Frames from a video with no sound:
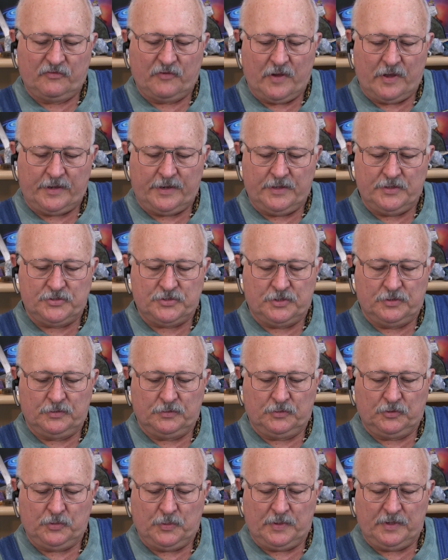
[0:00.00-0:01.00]
Friday,
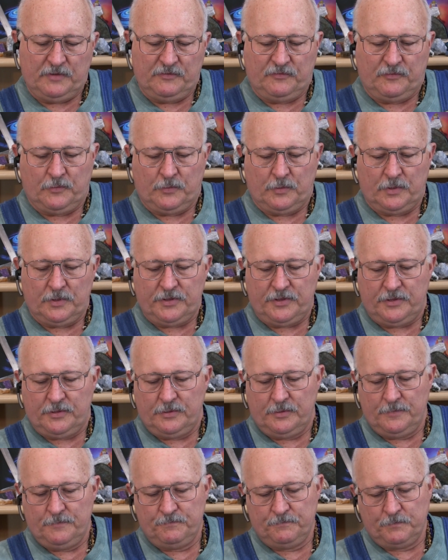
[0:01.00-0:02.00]
June
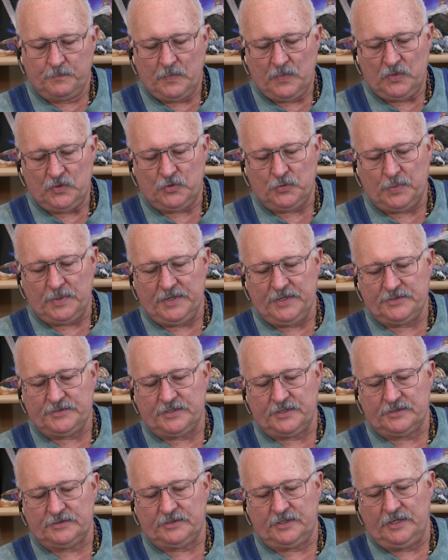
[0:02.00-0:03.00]
24th,
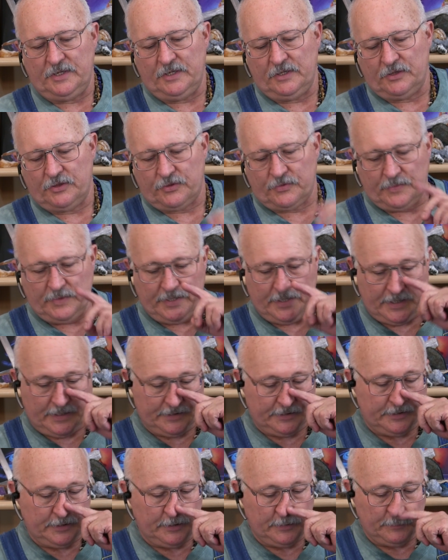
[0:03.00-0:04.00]
2016,
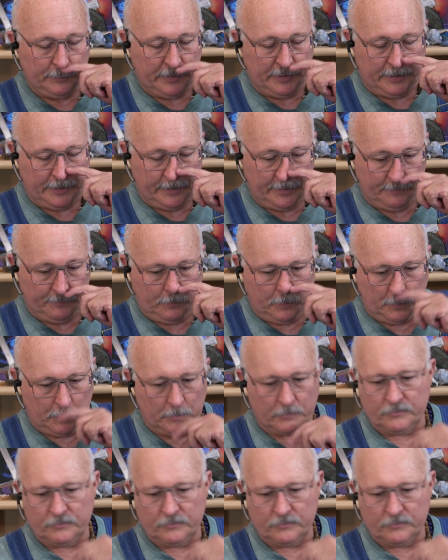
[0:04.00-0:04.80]
3.19 p.m.